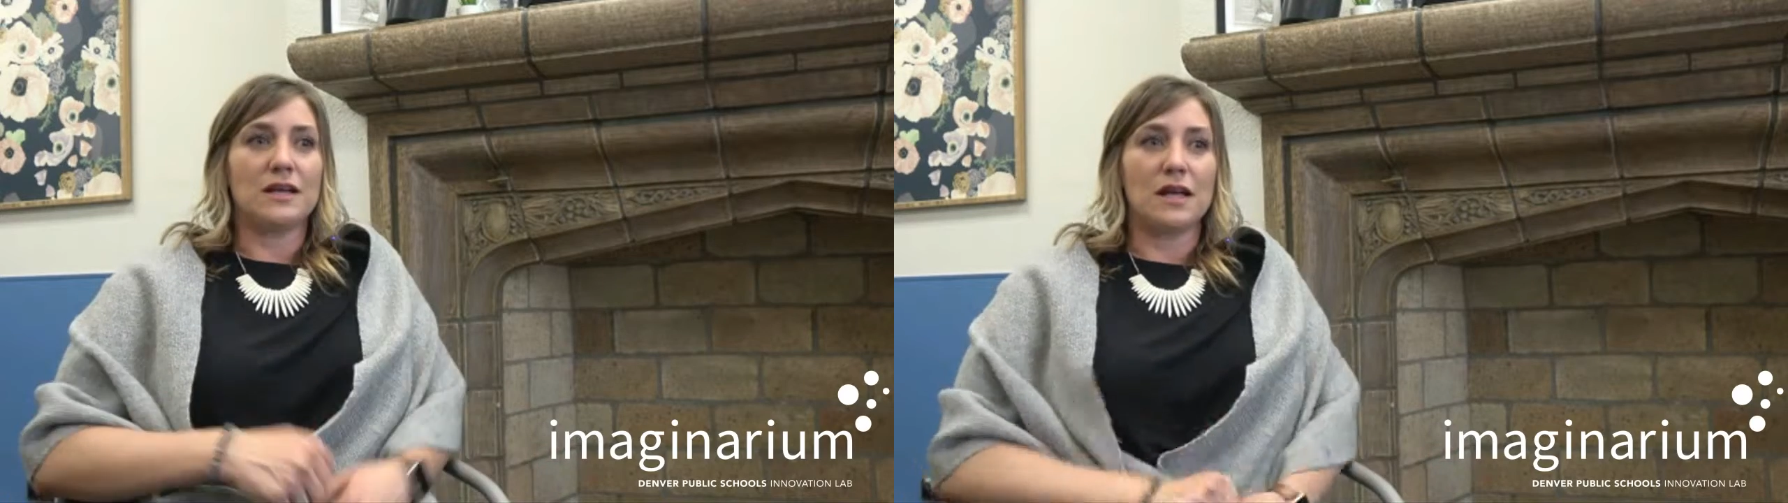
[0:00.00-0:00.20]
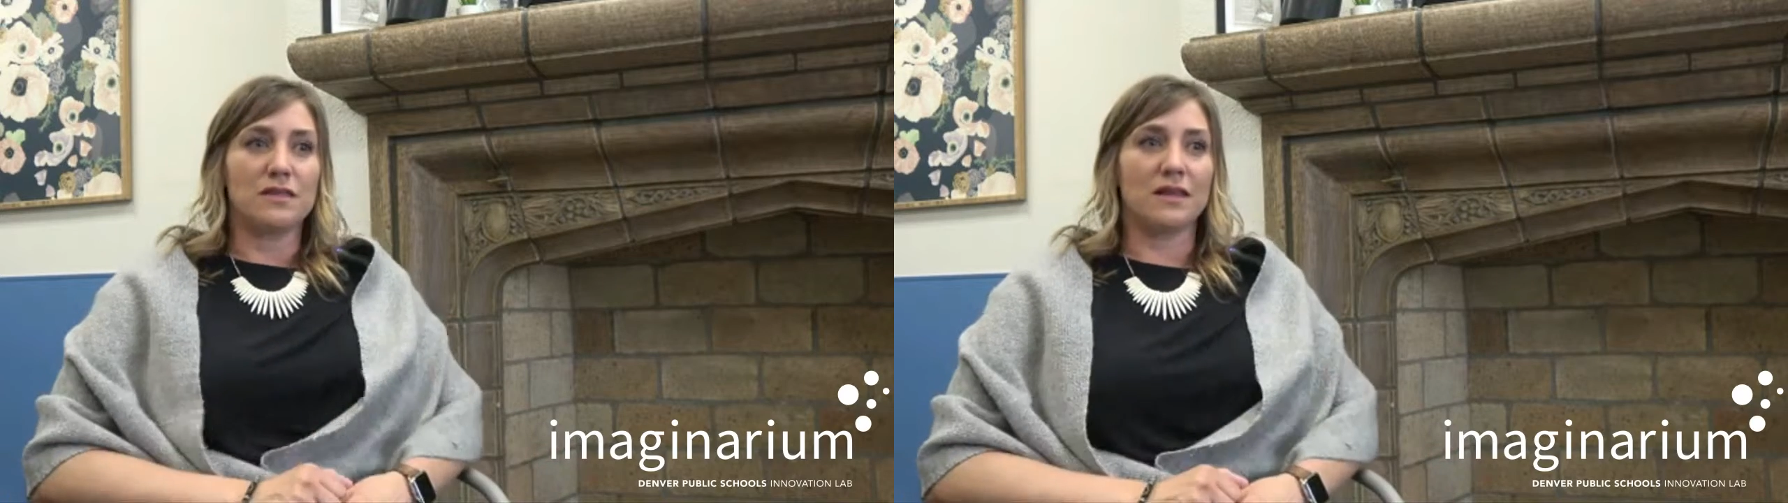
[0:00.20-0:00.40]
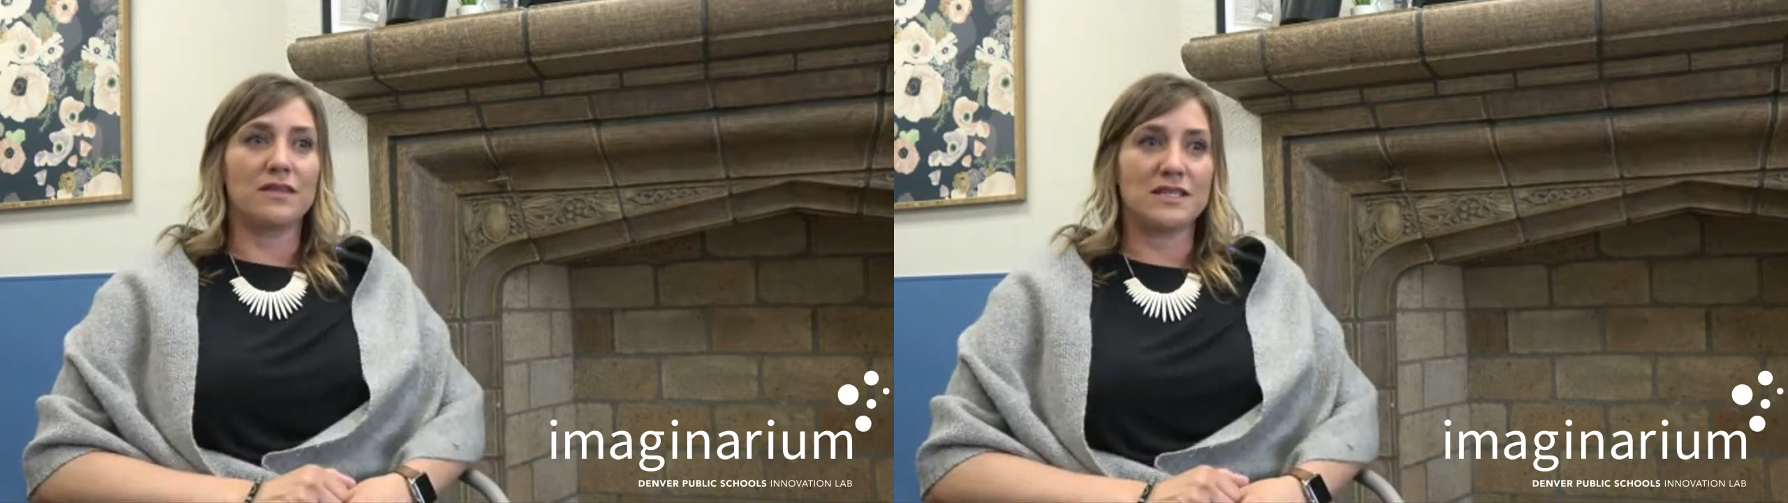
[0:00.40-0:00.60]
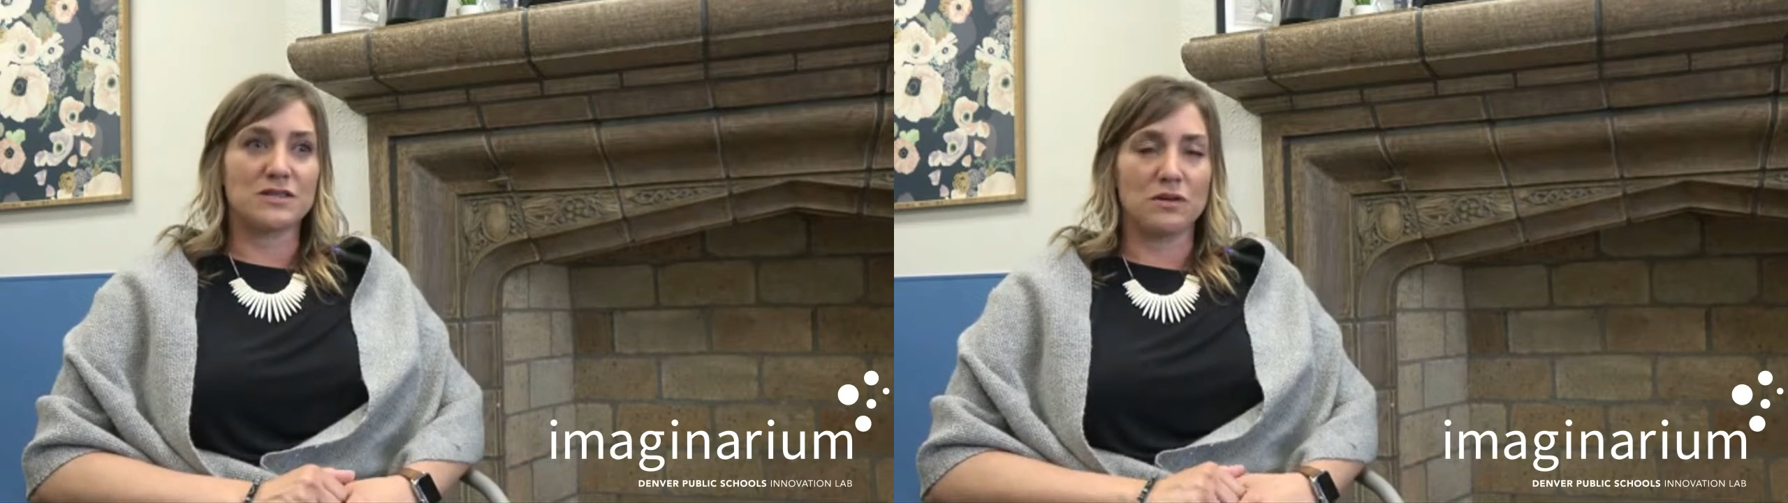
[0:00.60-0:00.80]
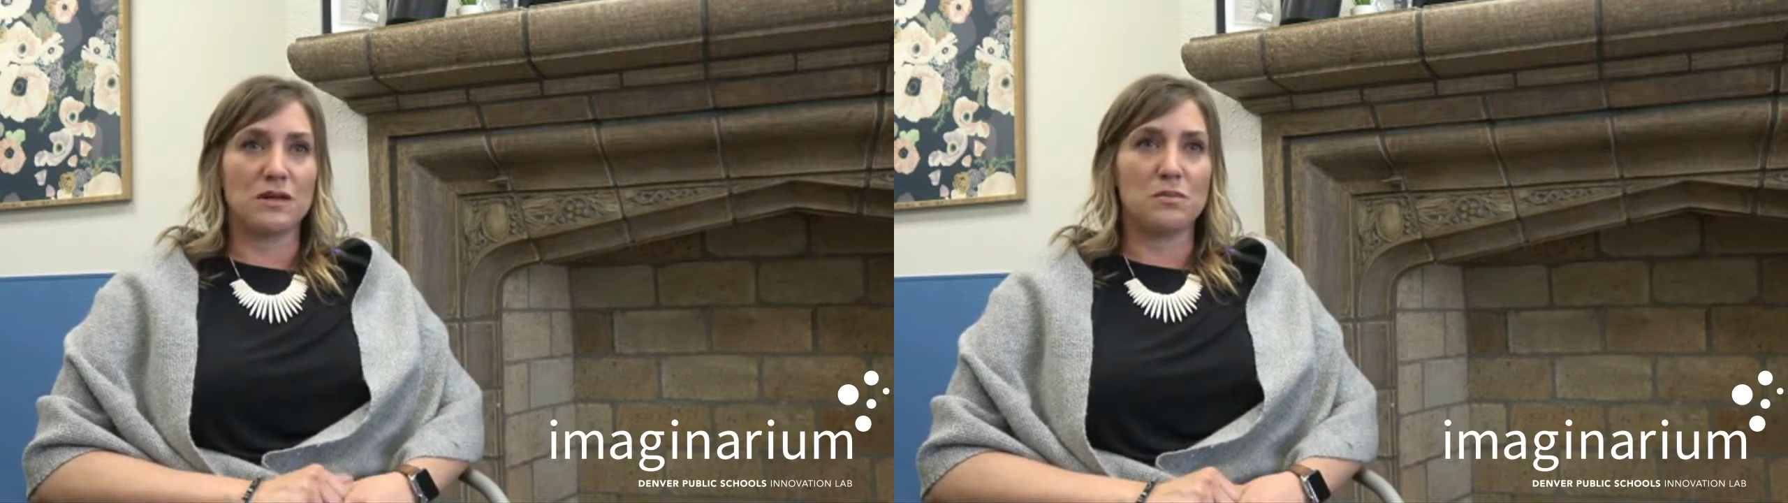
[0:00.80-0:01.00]
And I think
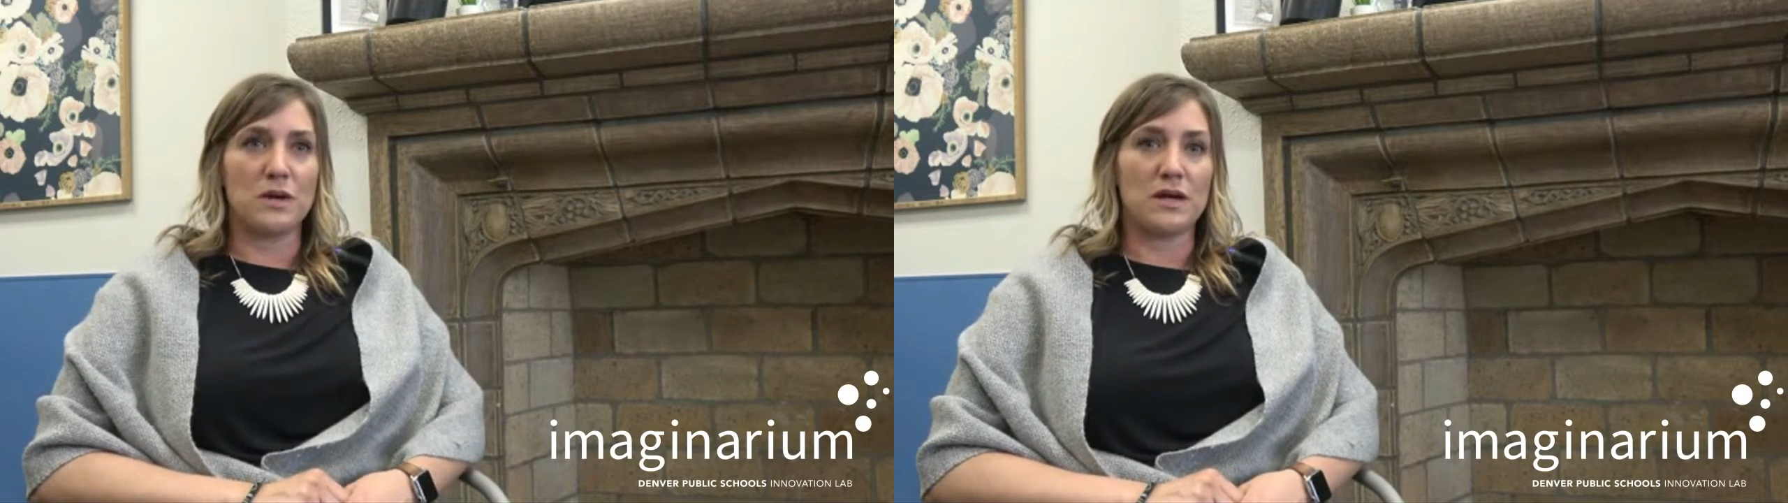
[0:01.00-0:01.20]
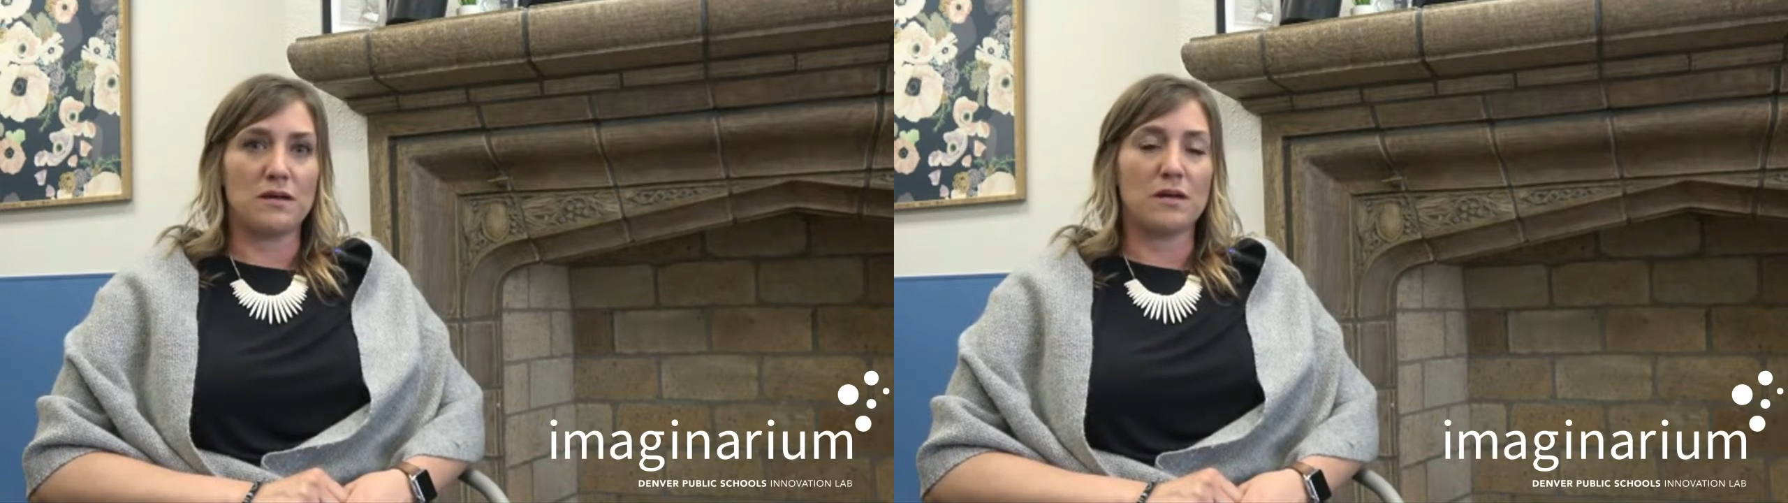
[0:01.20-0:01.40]
that's really been